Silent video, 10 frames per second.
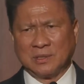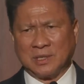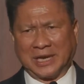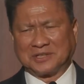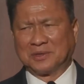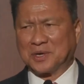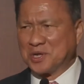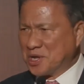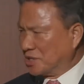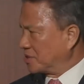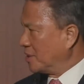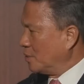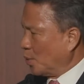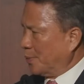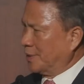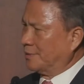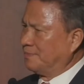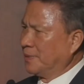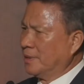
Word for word: the next 30 years, if you will.